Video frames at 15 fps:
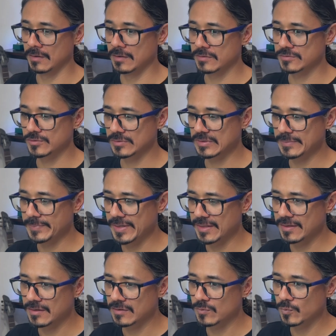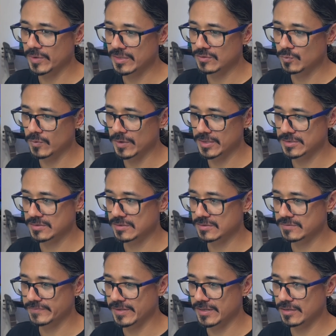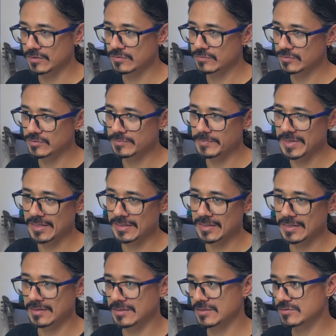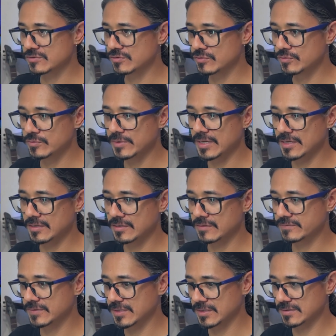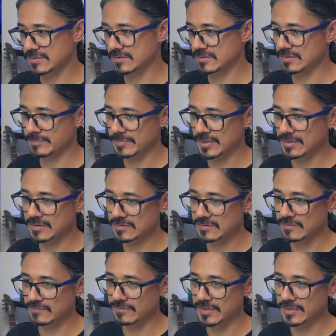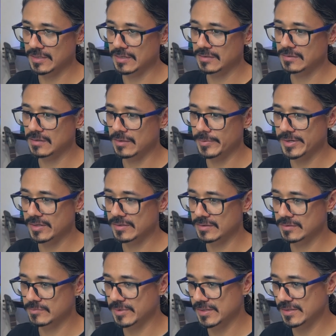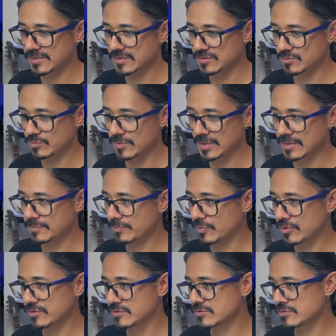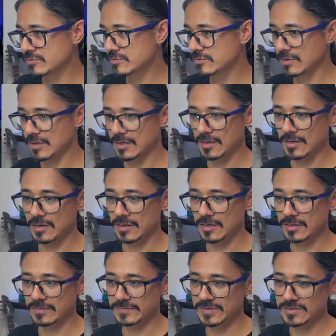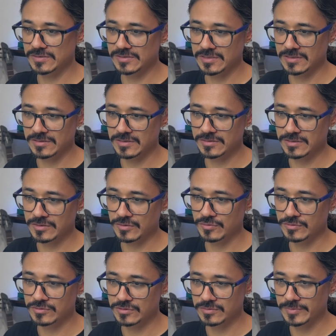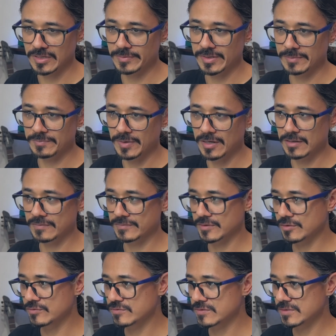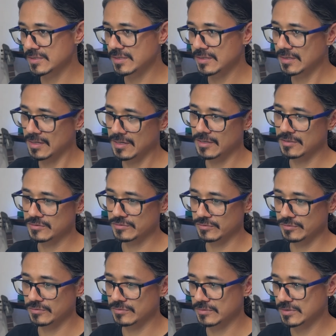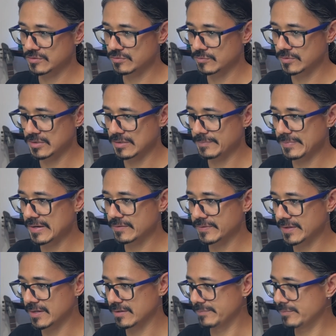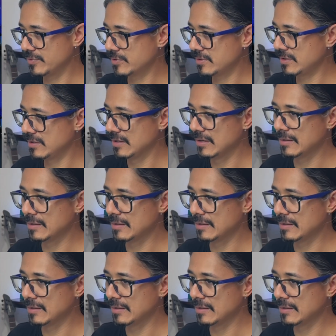So depending on when you watch this video, you may not need to do any of this, because if we are already on release 1.2, all of these changes are going to be already part of Ghostty, so you don't need to worry about that anymore.